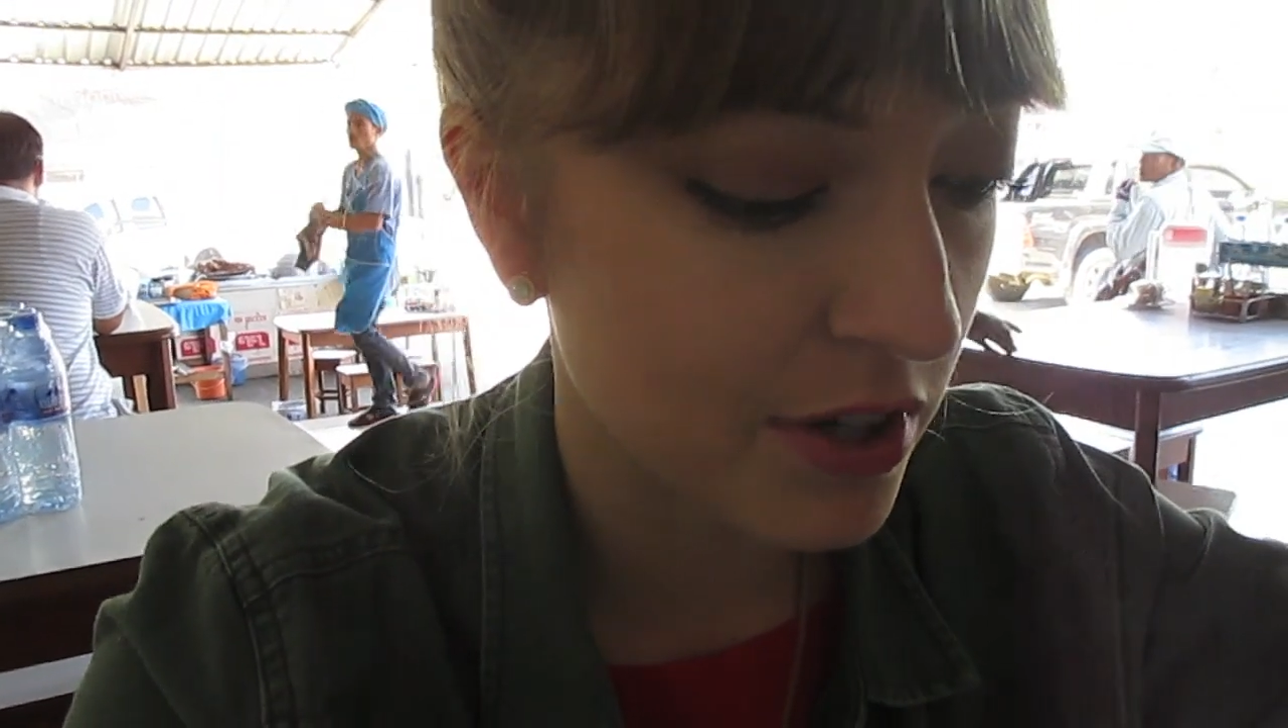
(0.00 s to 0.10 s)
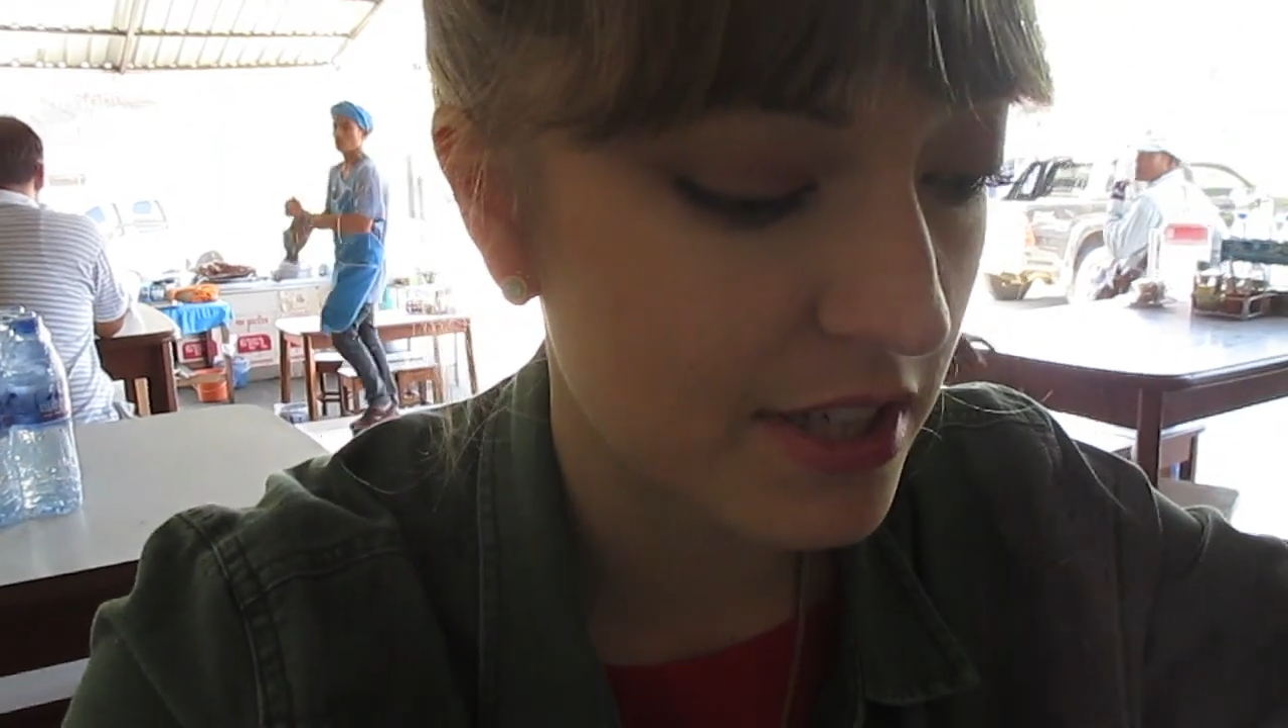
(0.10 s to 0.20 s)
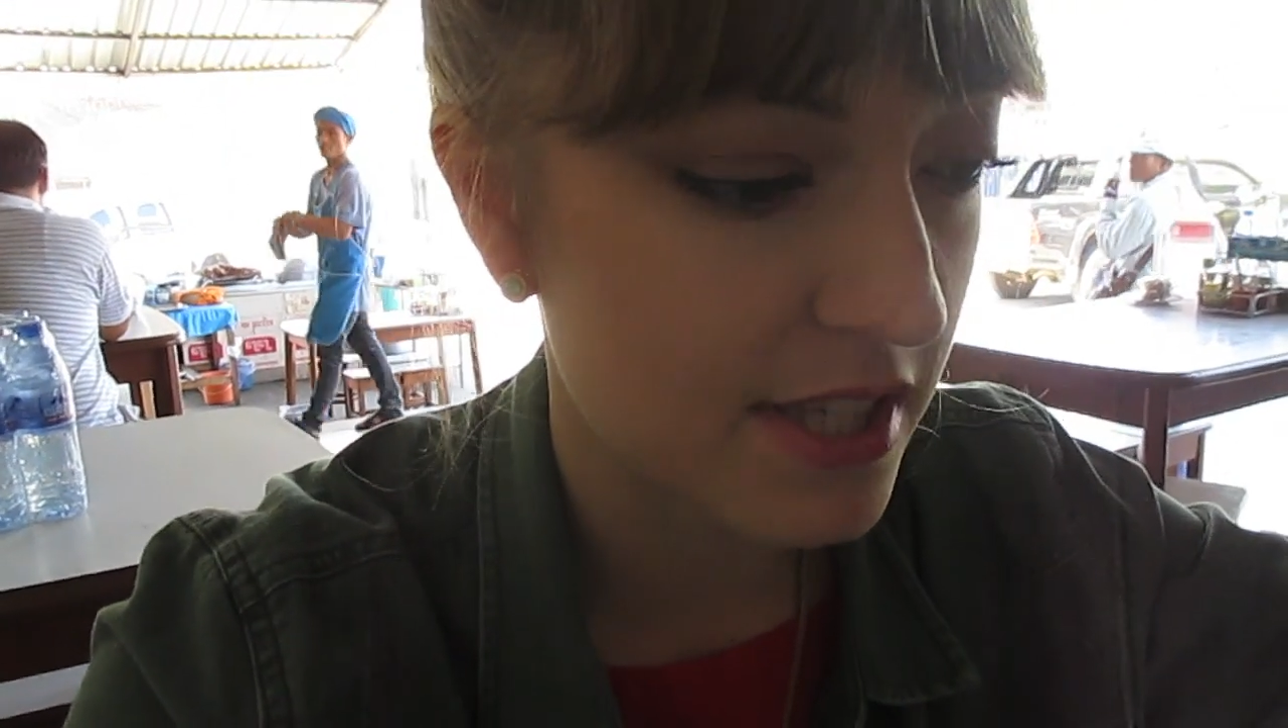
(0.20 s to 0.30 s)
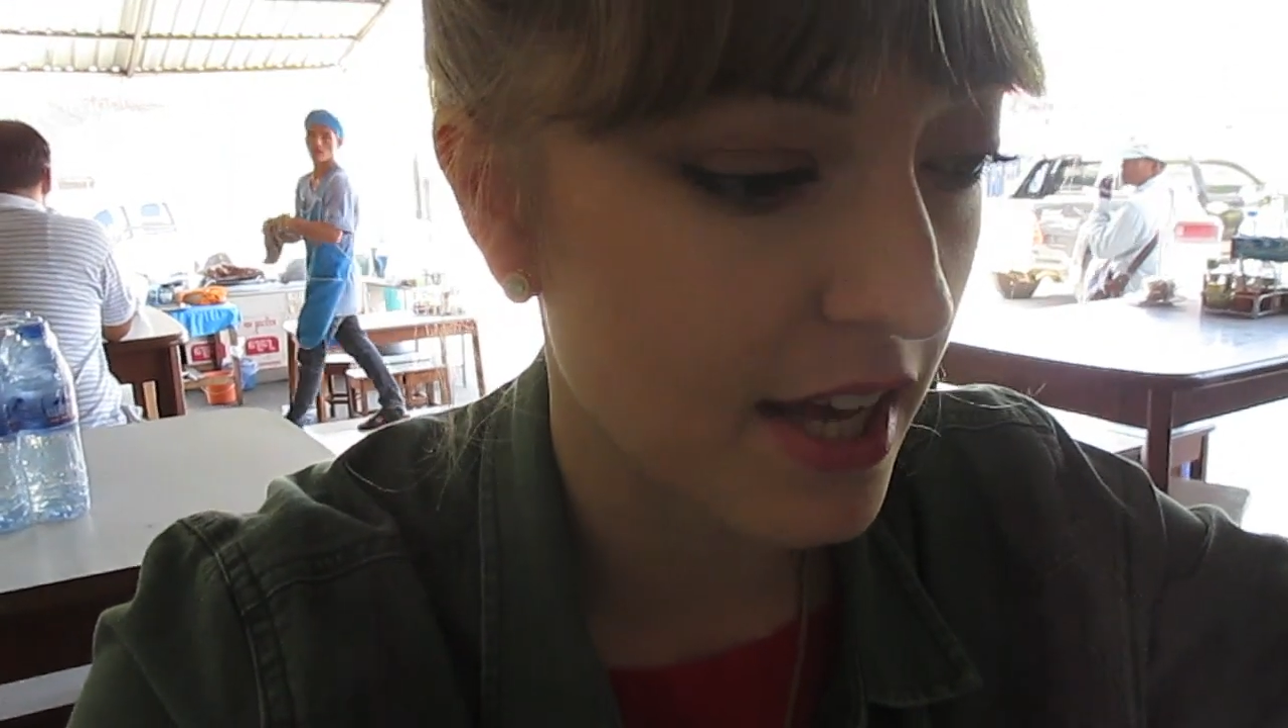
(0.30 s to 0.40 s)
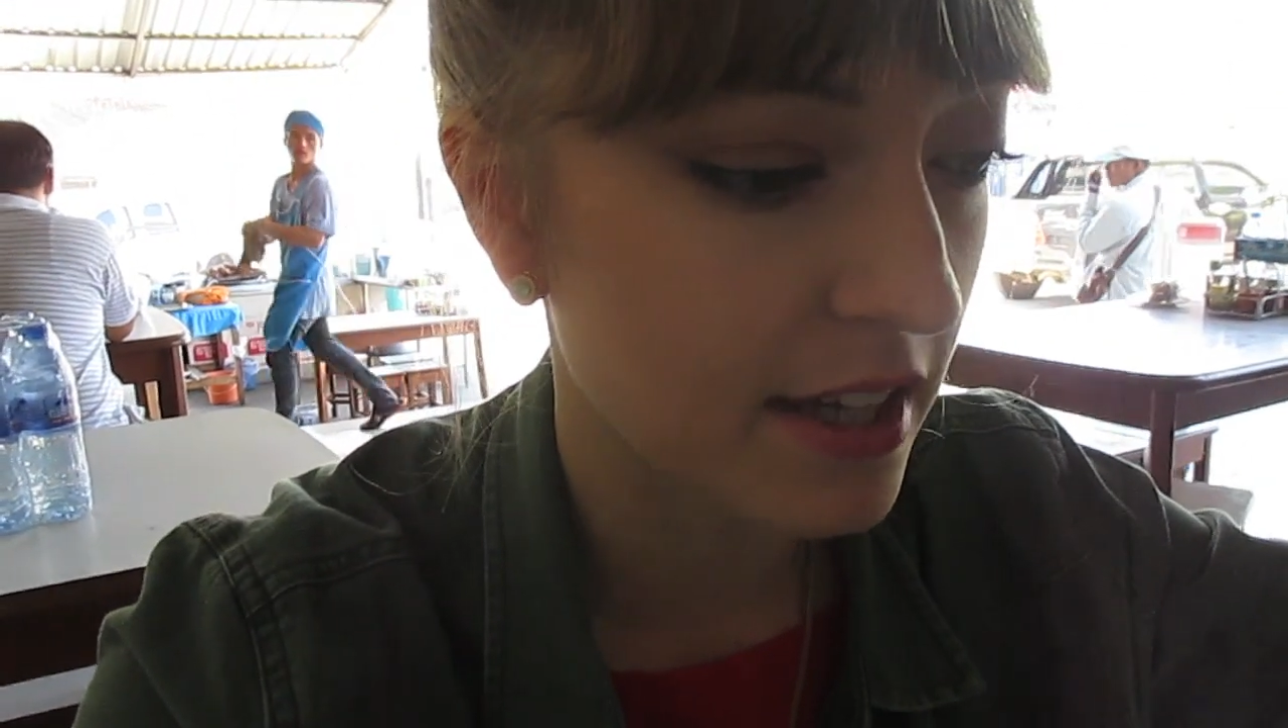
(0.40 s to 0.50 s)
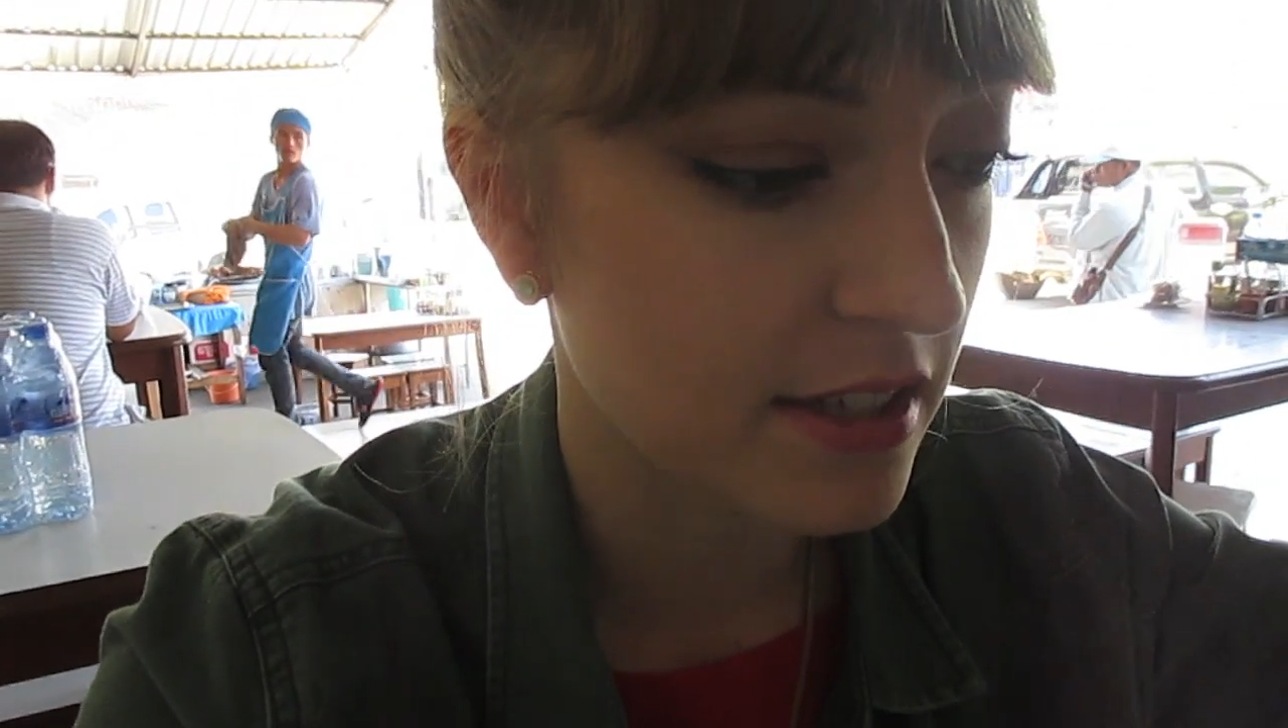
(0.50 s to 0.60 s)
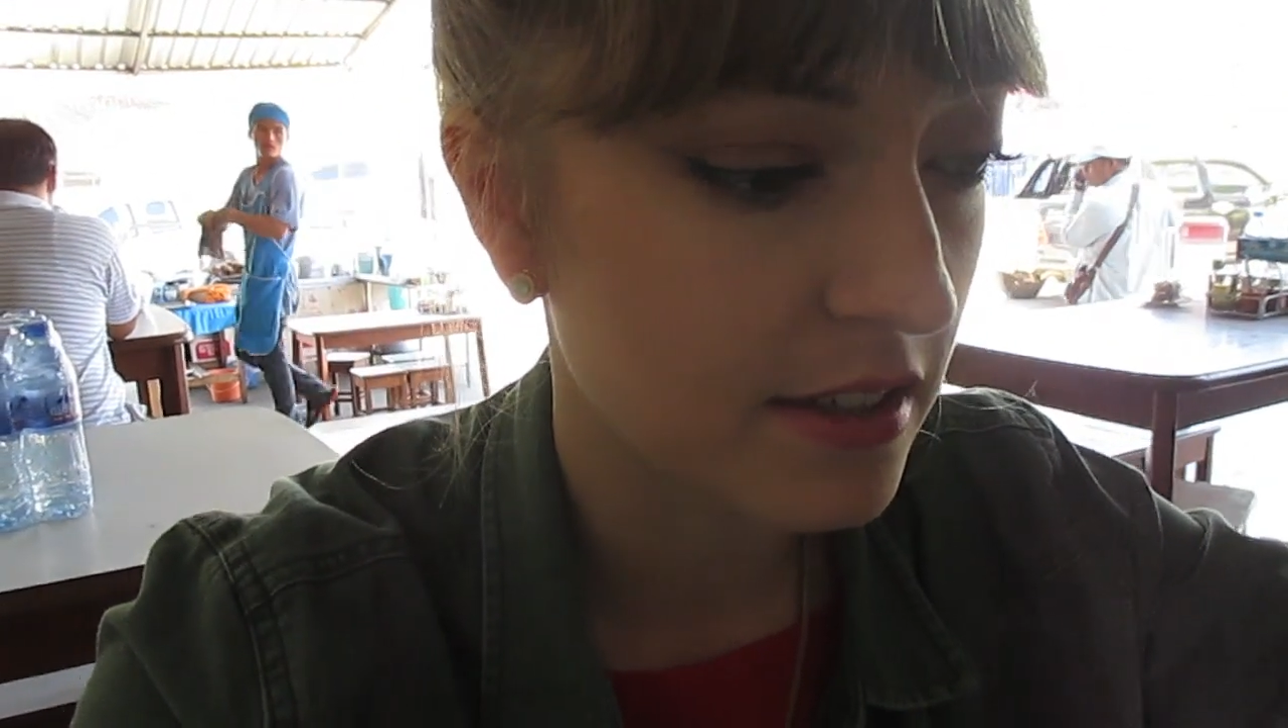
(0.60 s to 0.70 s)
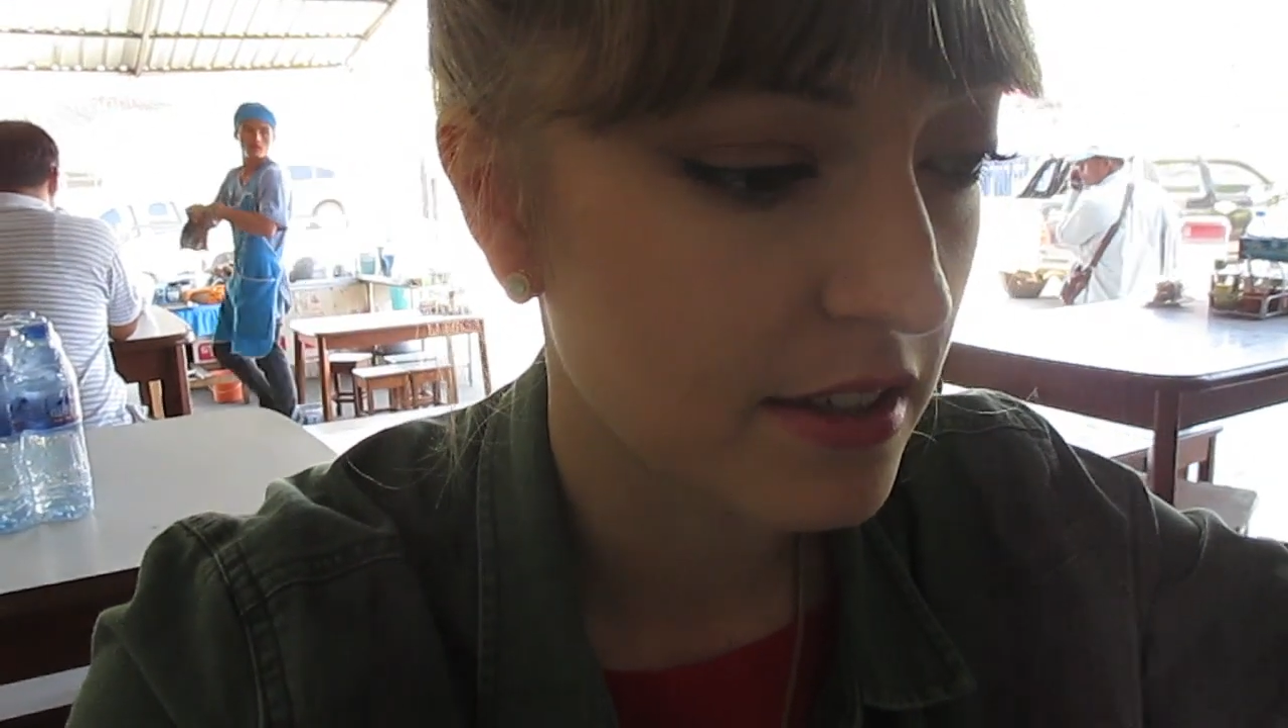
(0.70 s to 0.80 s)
or is that...